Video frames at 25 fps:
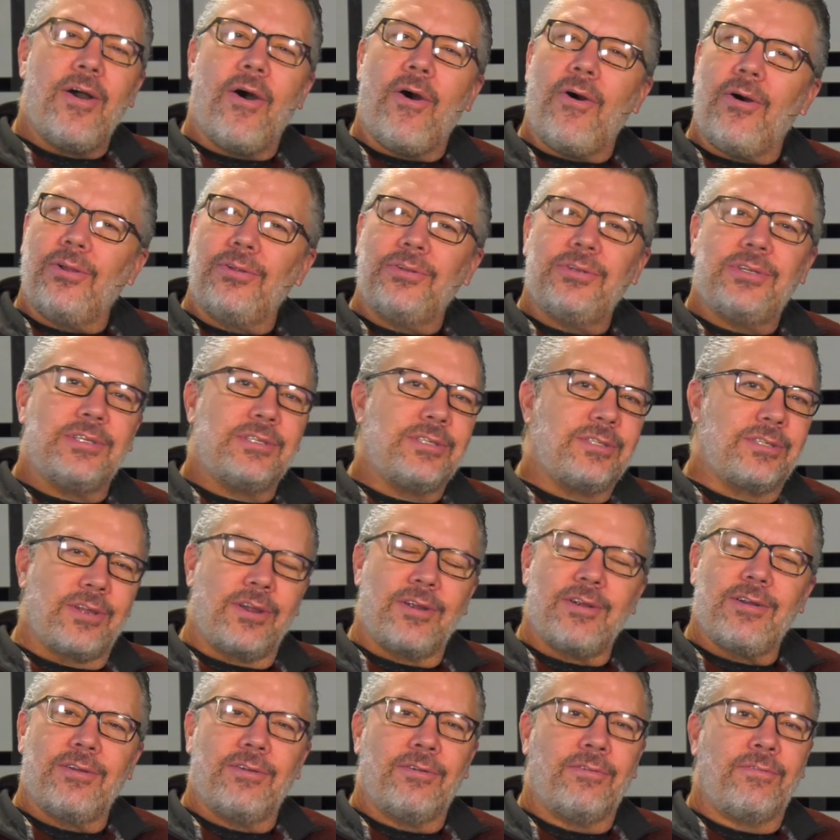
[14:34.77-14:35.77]
all
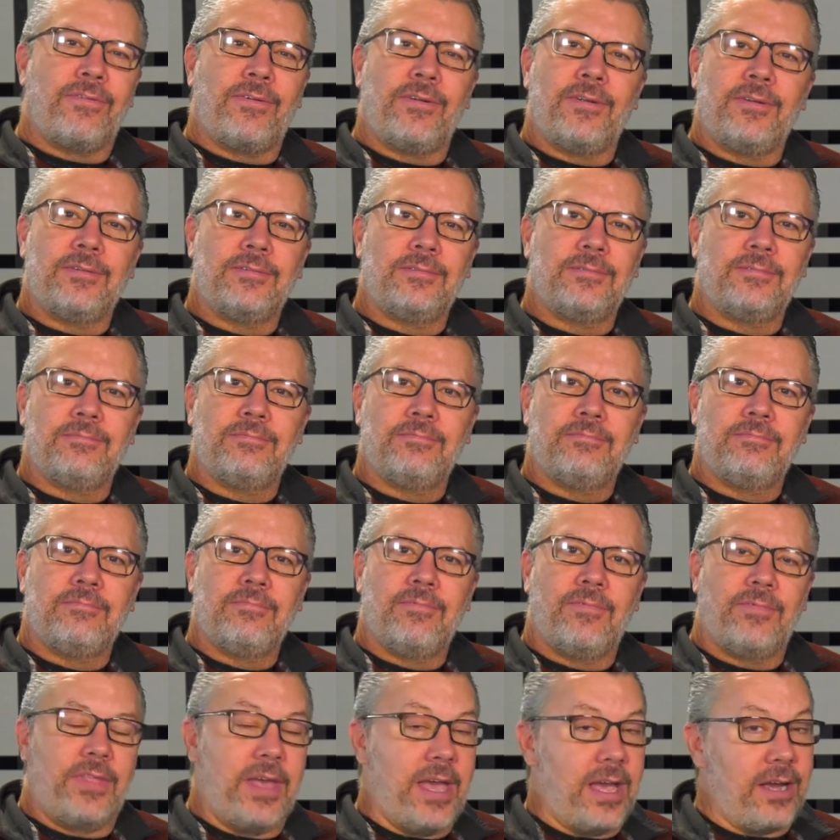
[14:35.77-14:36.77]
deserve
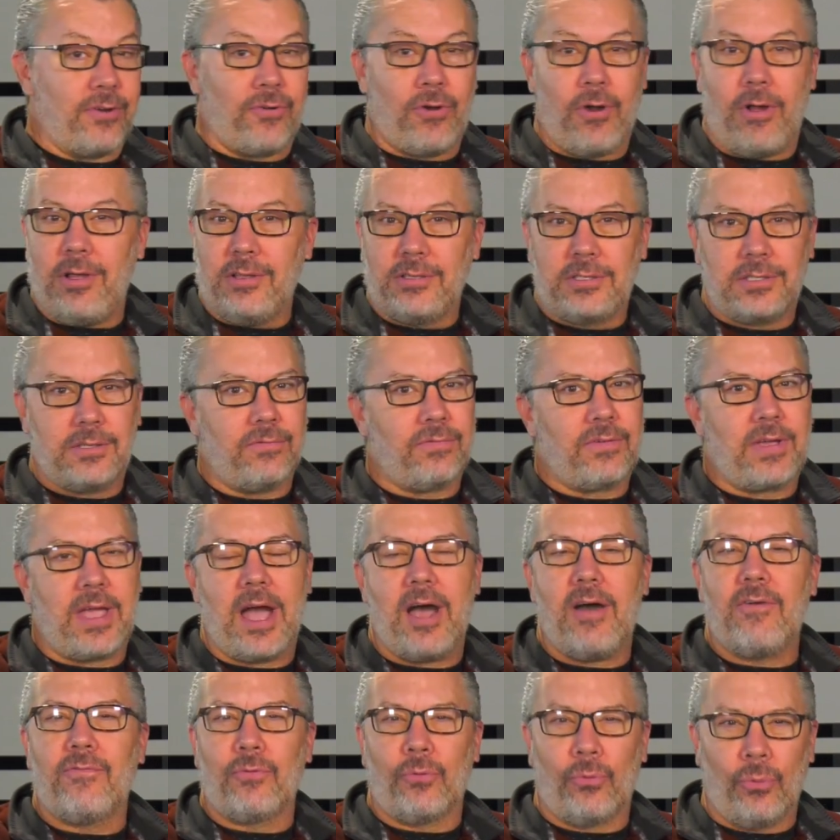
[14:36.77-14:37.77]
that cross of
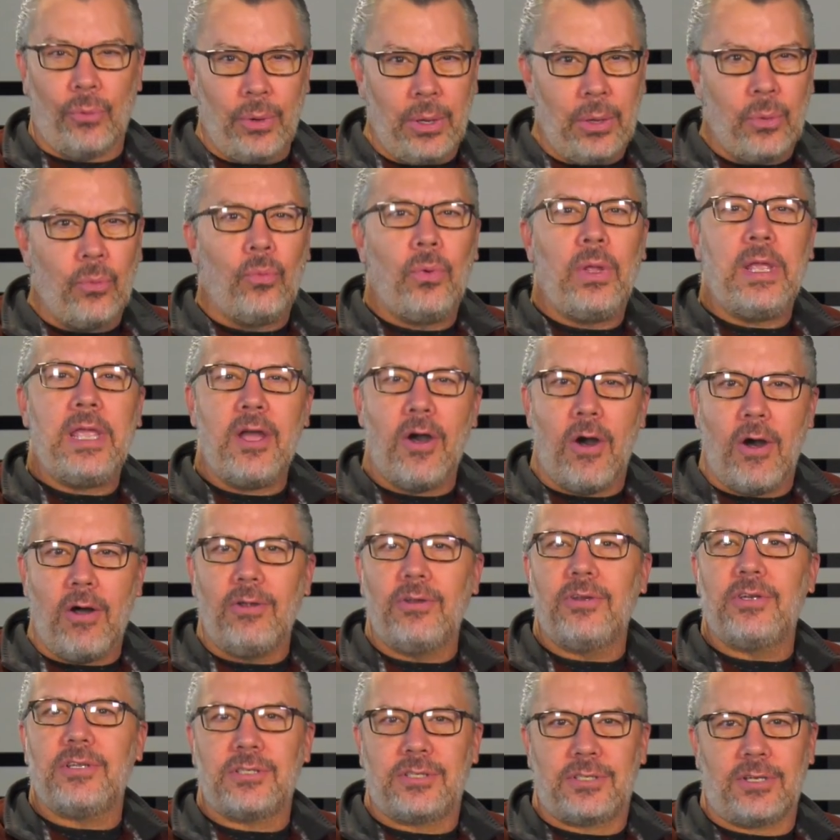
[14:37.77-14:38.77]
Calvary. We all
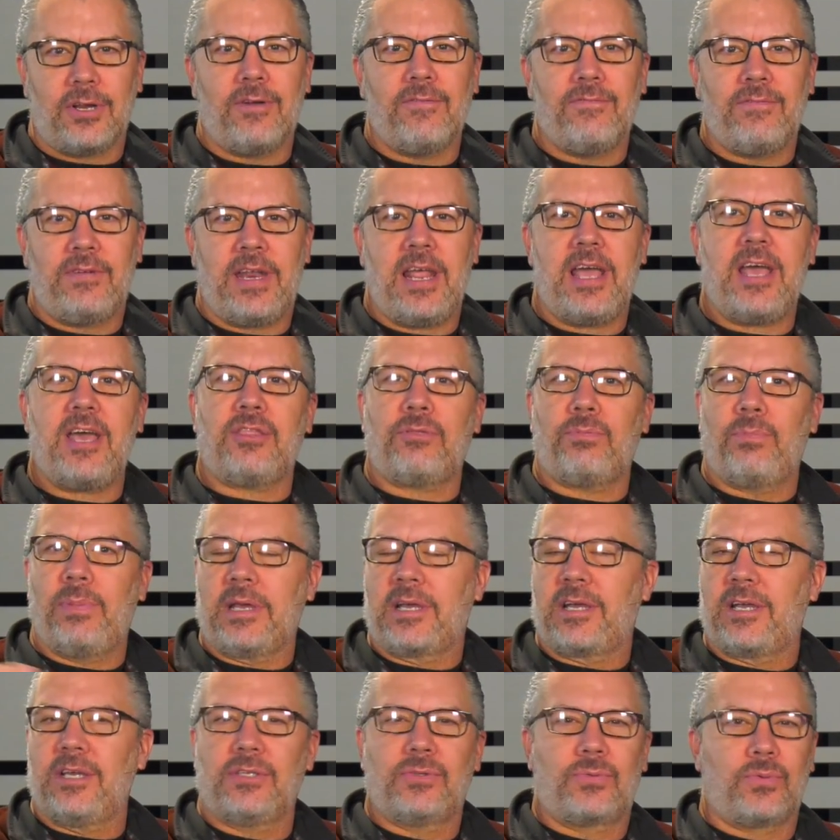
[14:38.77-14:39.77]
deserve death
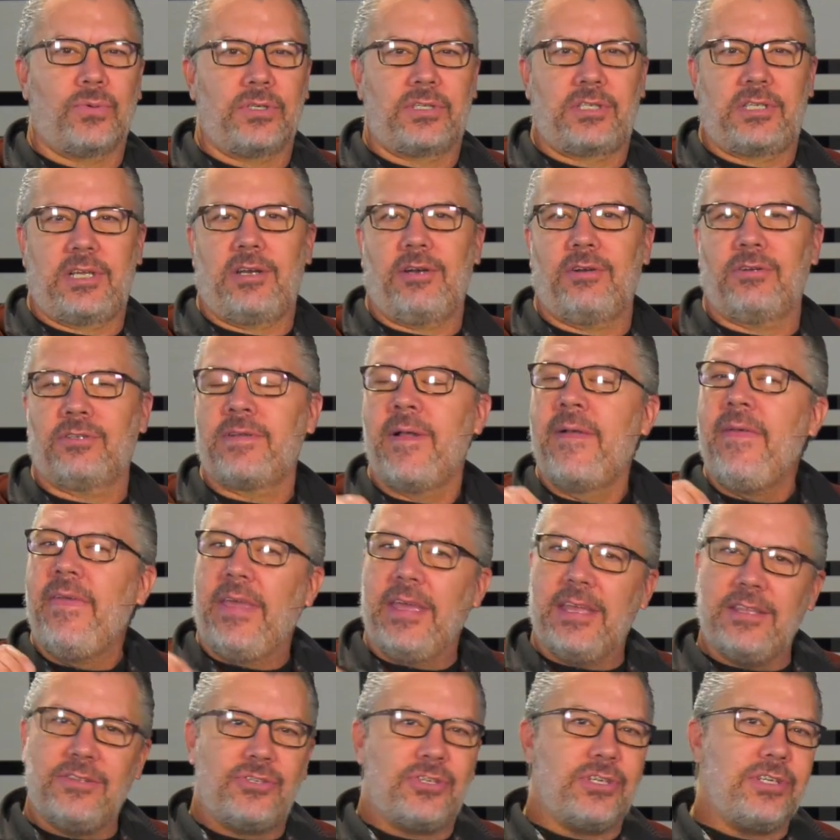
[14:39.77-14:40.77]
because we're sinners.
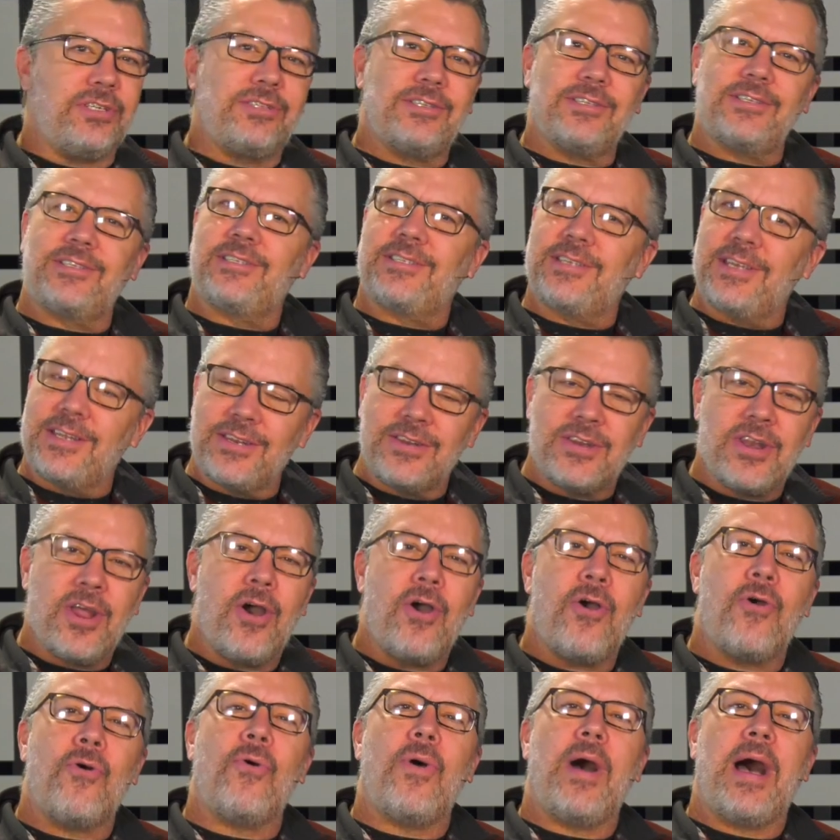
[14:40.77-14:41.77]
And Jesus said,
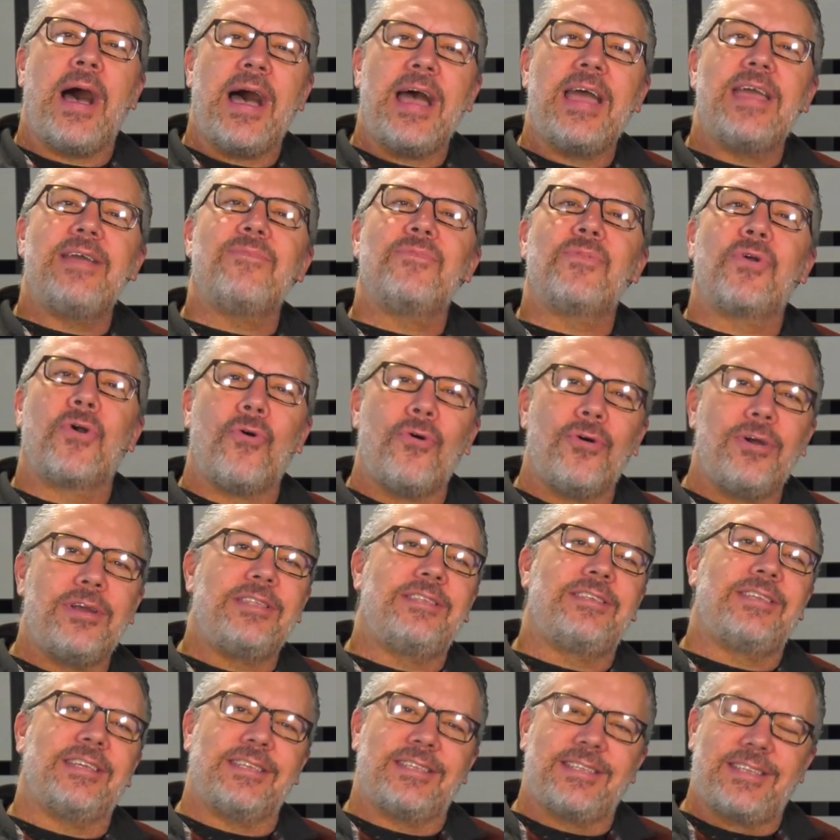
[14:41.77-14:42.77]
No, I am going
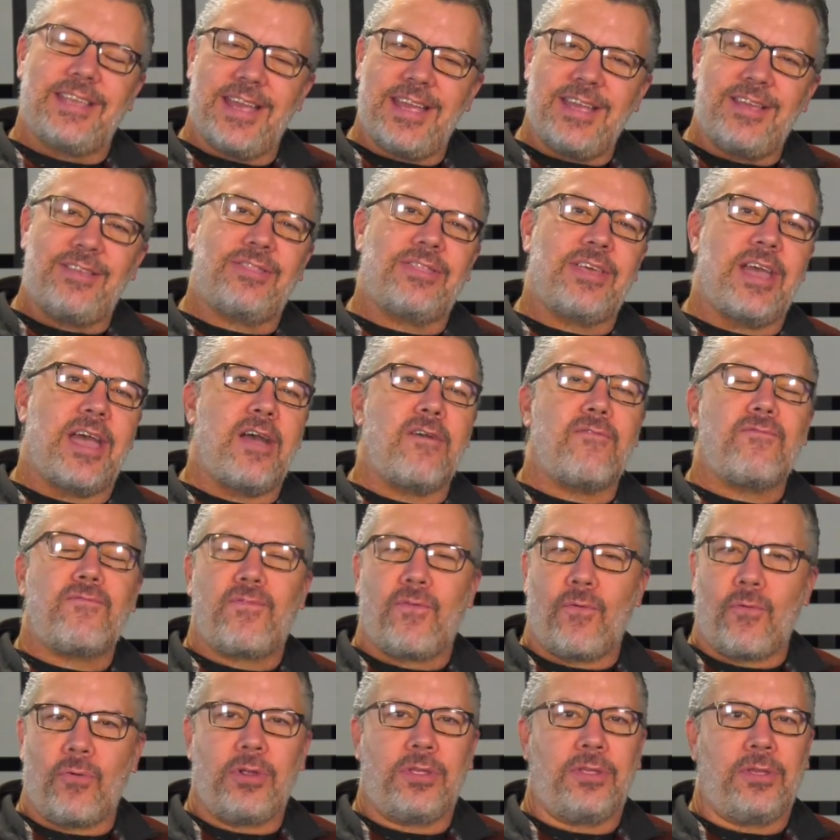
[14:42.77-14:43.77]
to take that
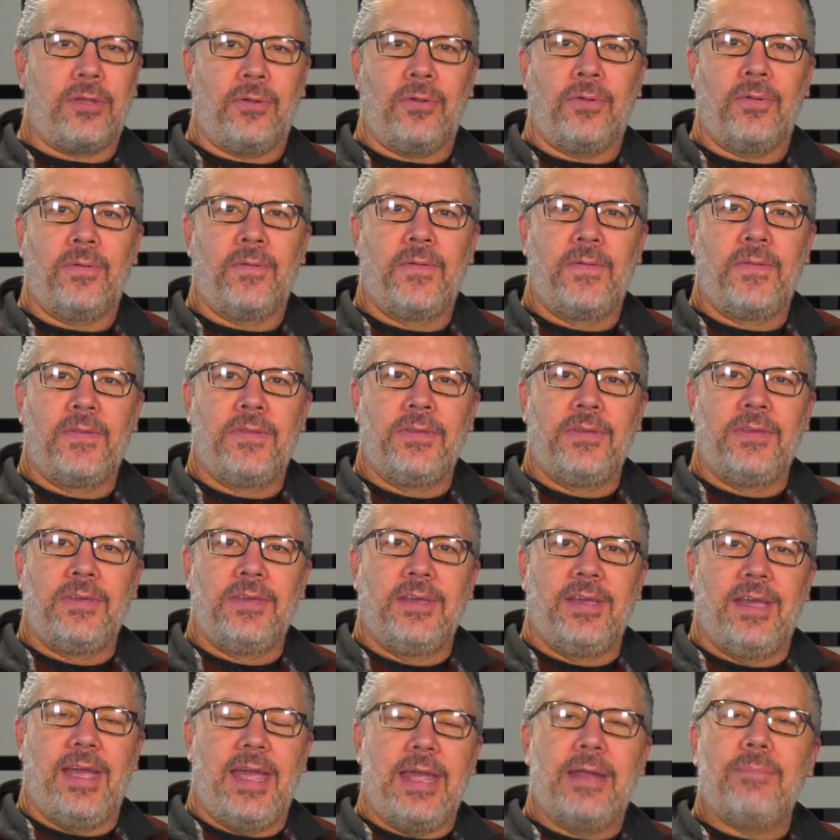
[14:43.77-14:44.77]
for you.
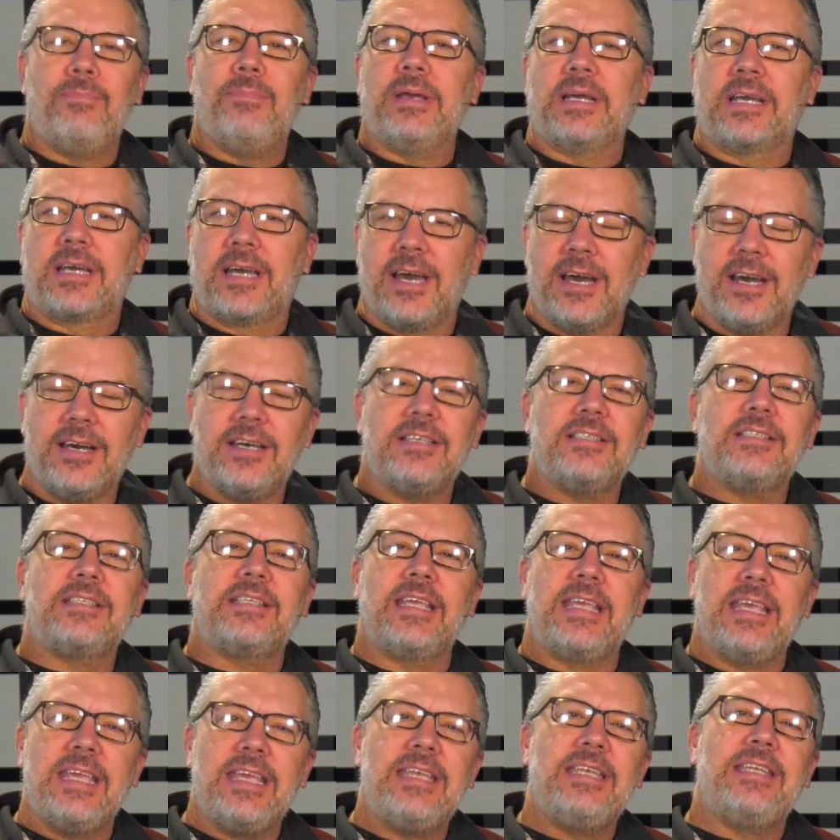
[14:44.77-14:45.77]
And because
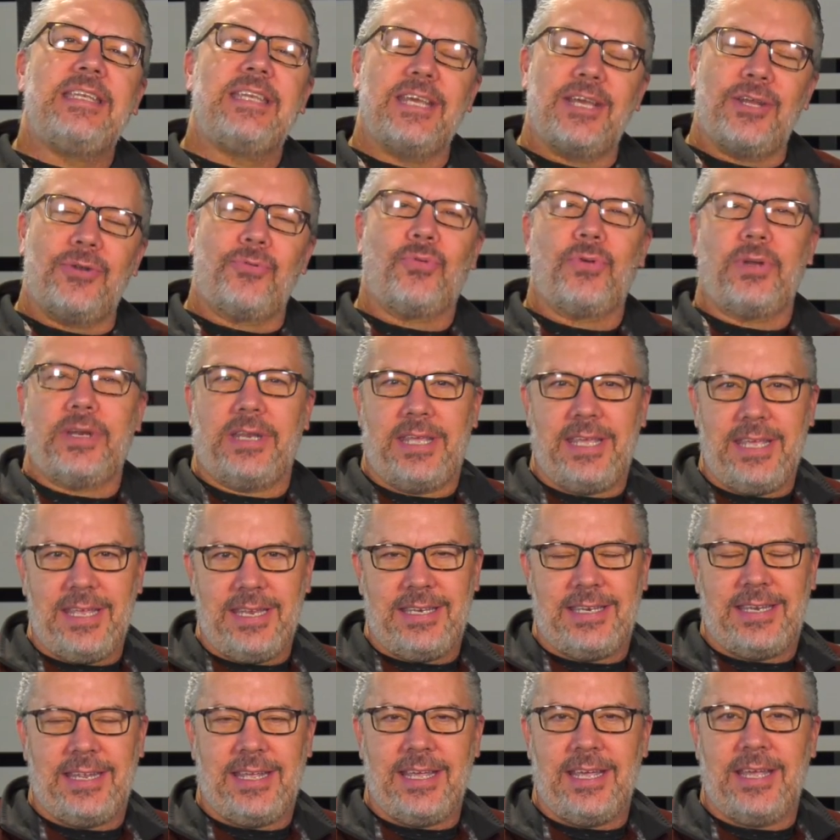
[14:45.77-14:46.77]
he did what he
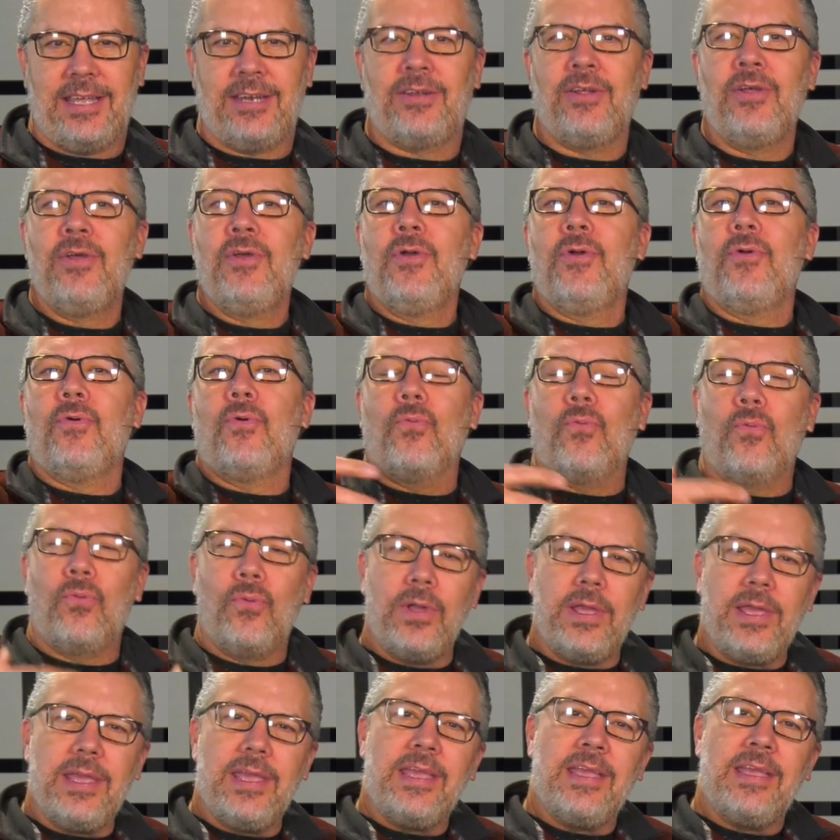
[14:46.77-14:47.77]
did,
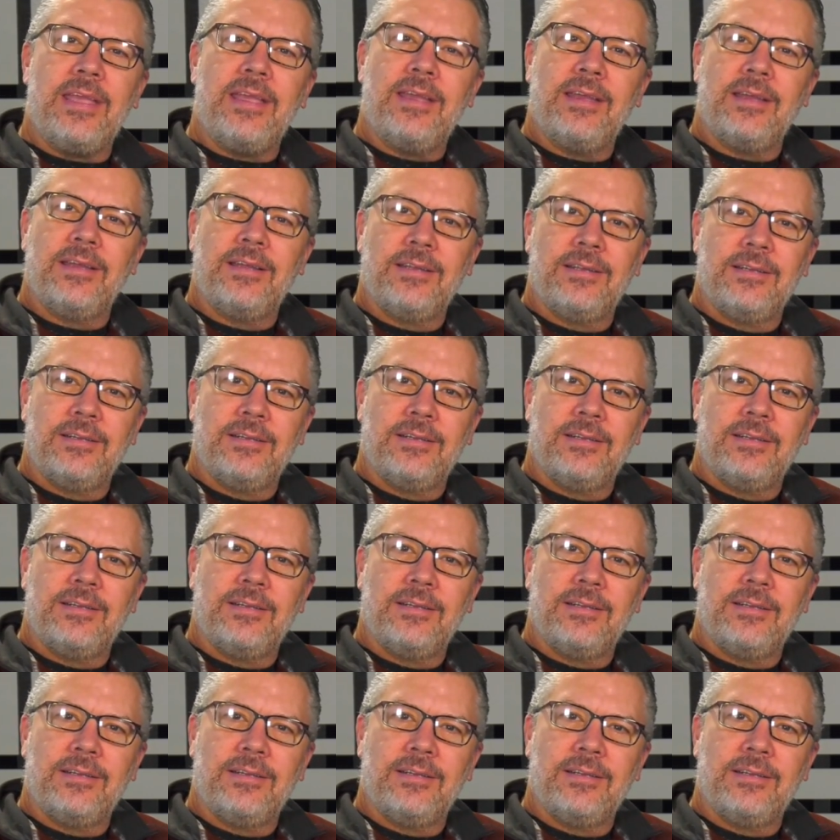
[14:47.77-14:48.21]
we